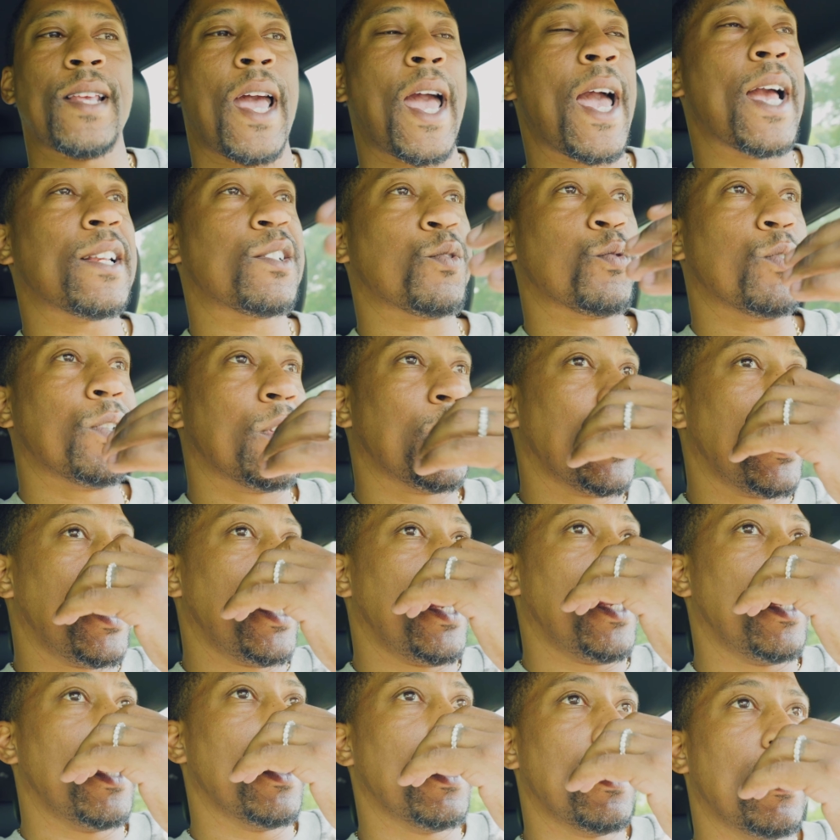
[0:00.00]

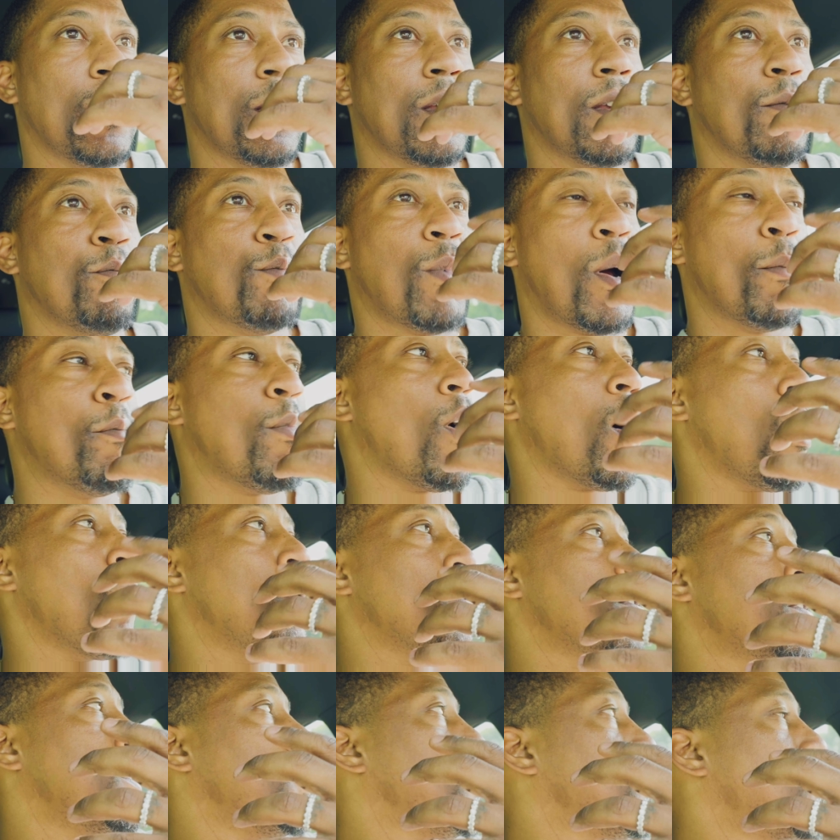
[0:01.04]
actually, my
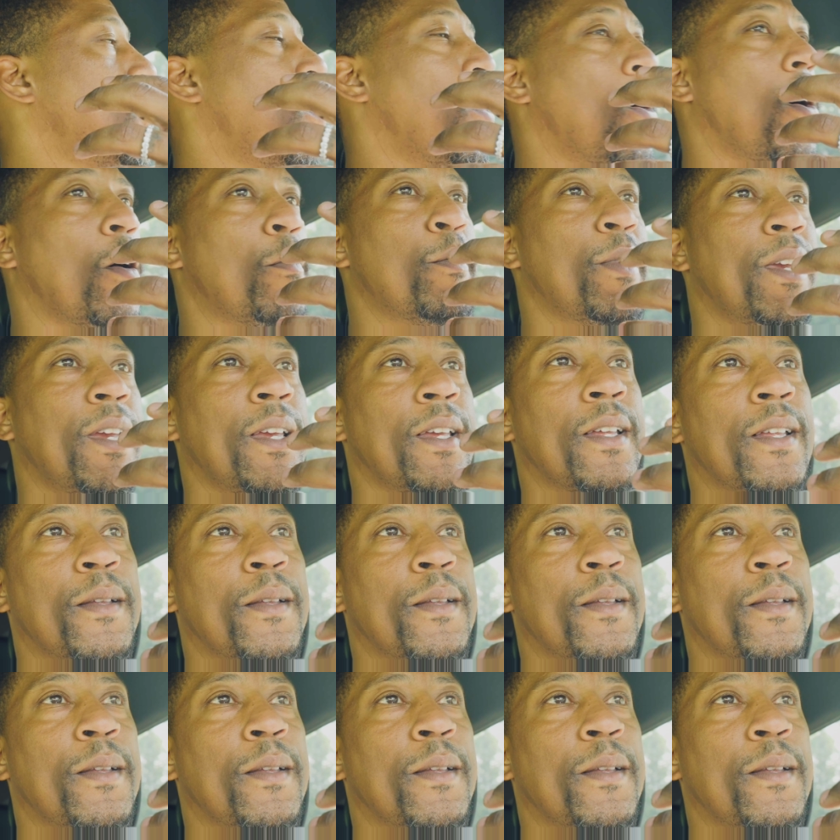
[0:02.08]
barber just called me,